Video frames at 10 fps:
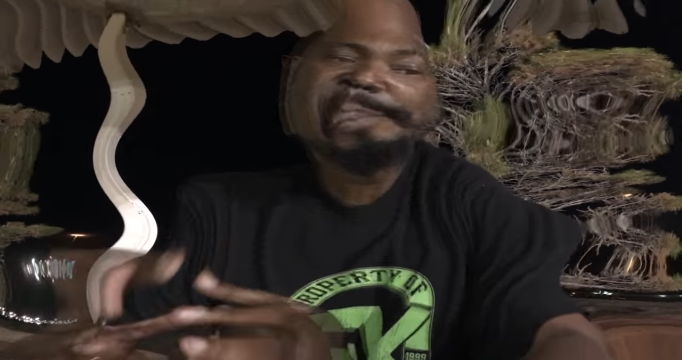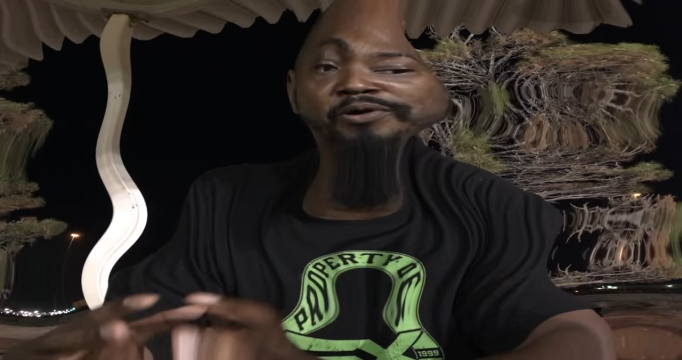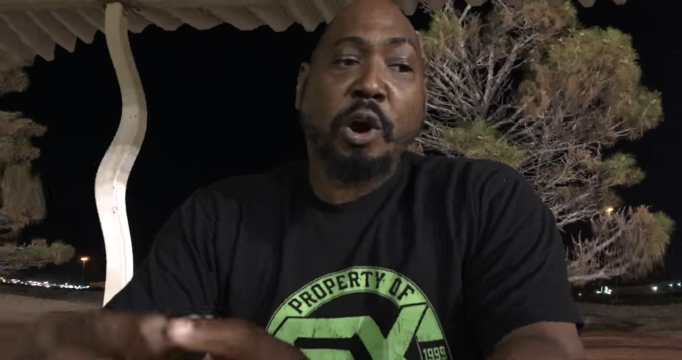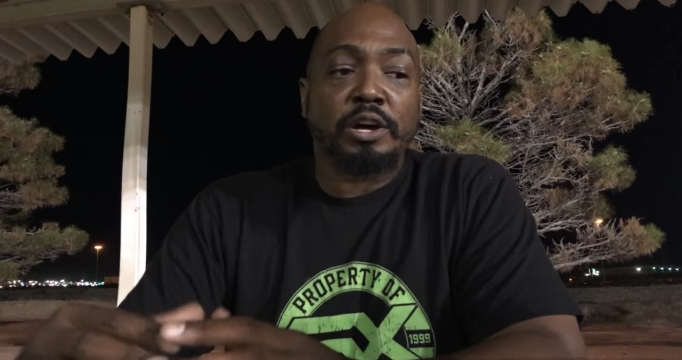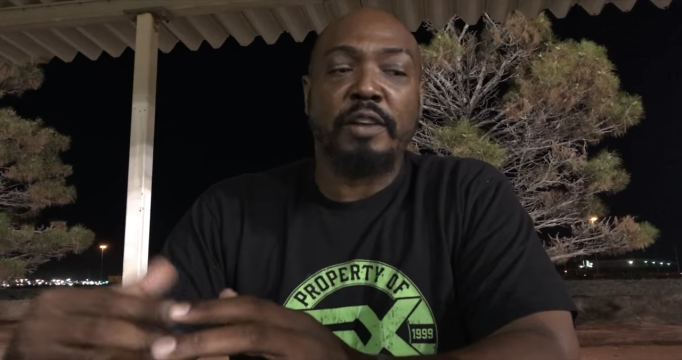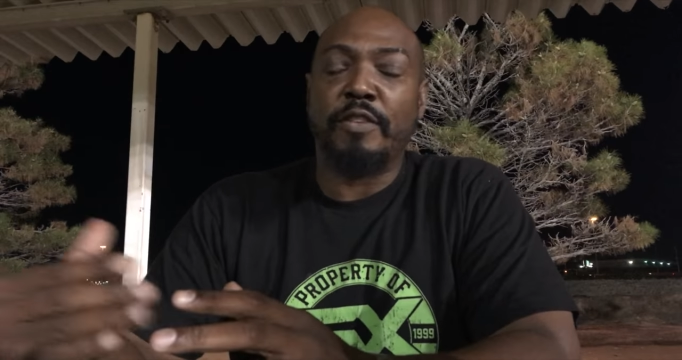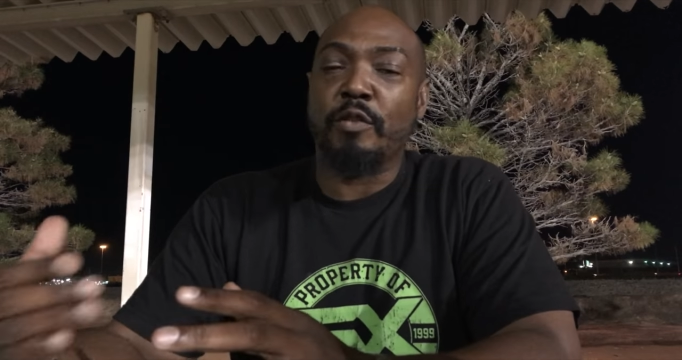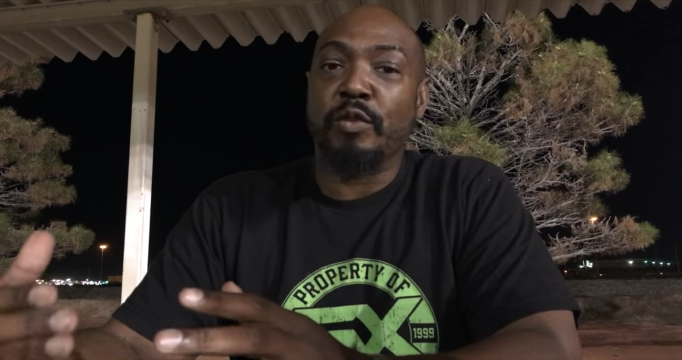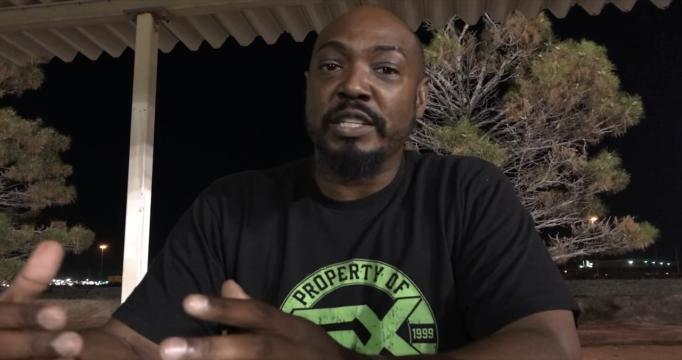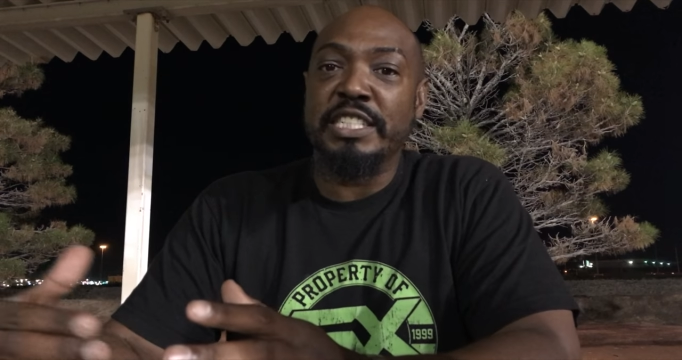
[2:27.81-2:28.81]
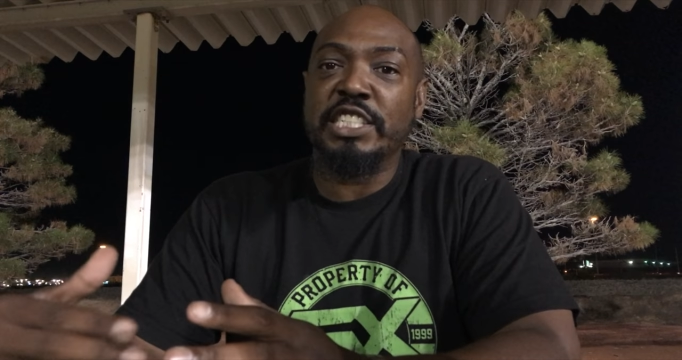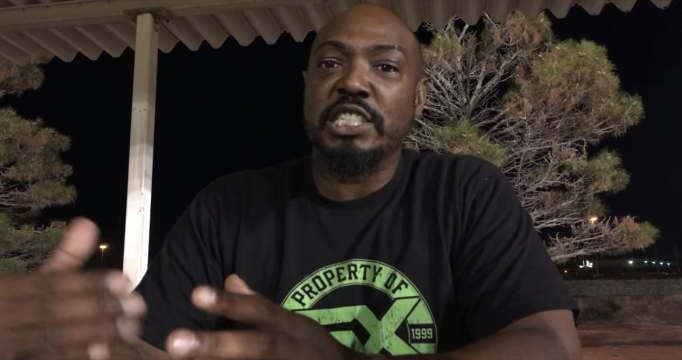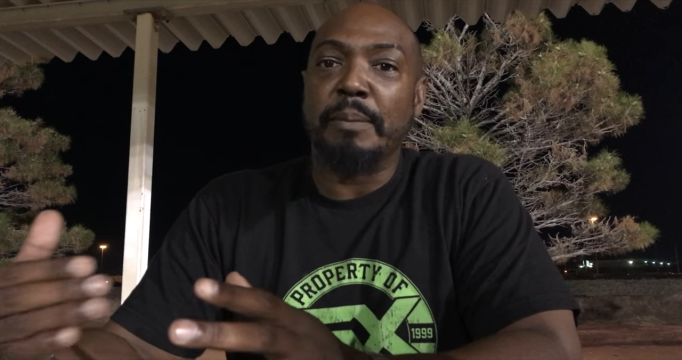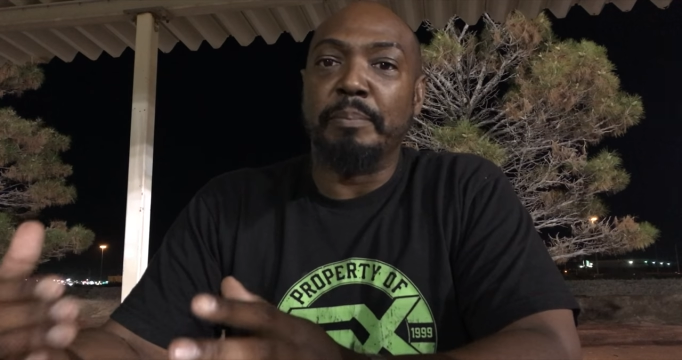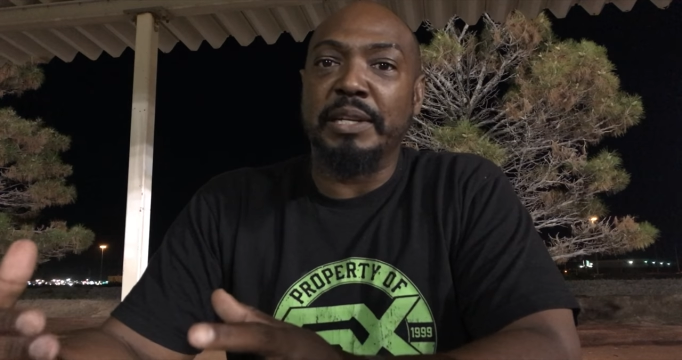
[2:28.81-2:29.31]
Part of a
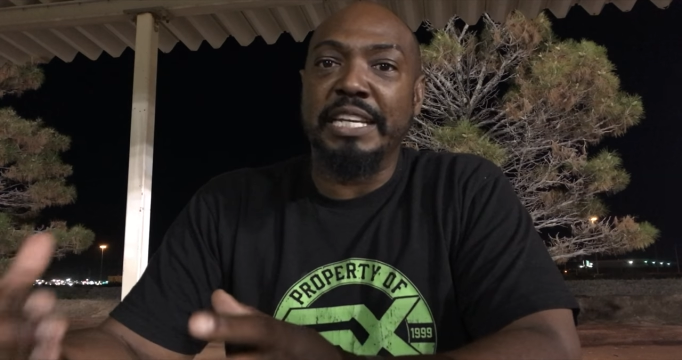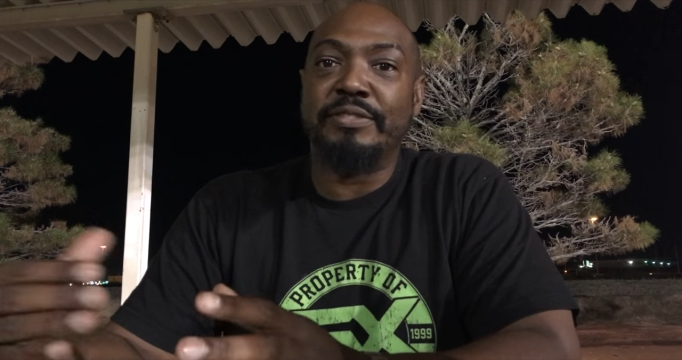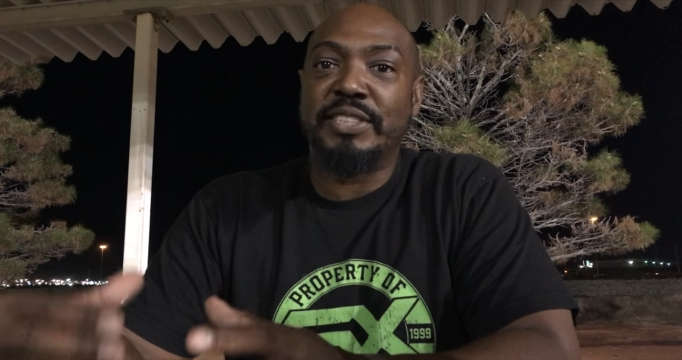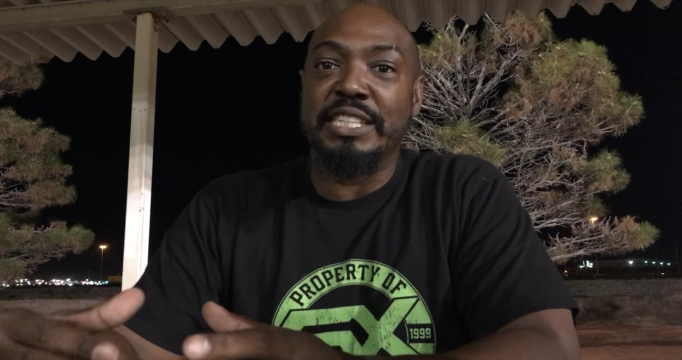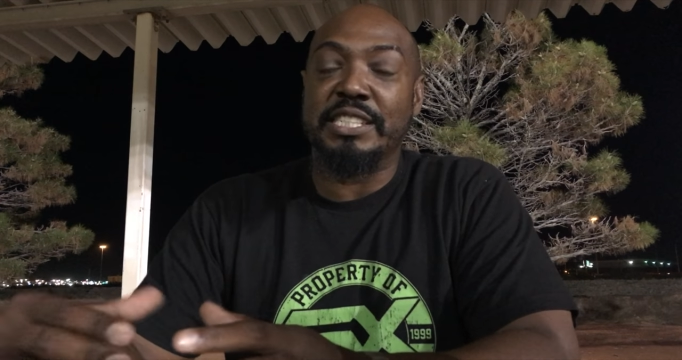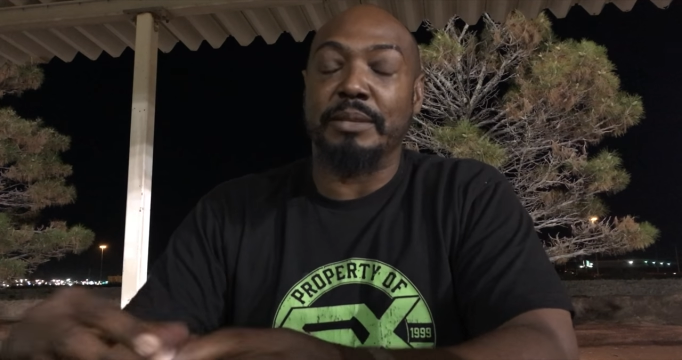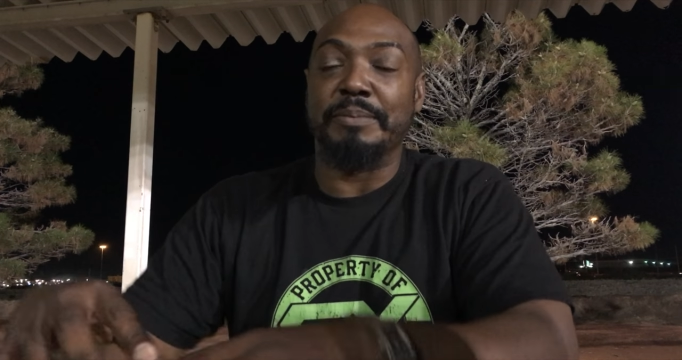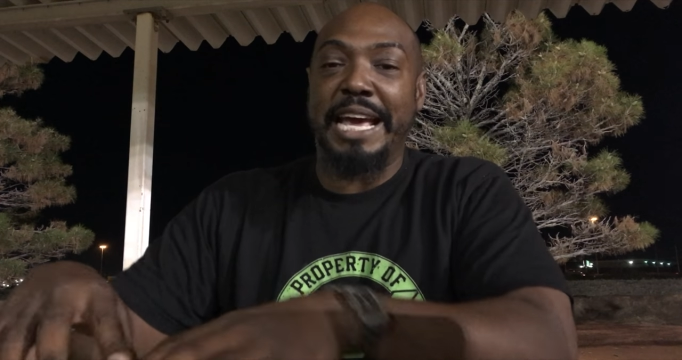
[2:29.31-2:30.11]
religious belief system